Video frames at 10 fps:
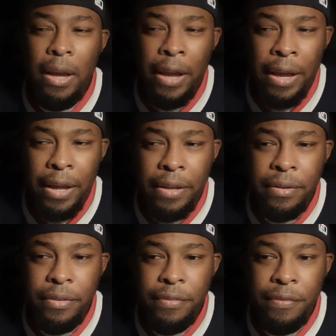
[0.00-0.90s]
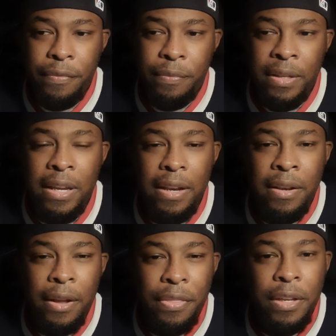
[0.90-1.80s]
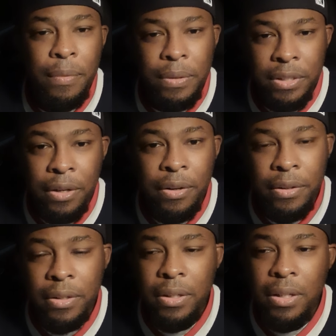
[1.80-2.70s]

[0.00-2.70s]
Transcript: and to get nothing in return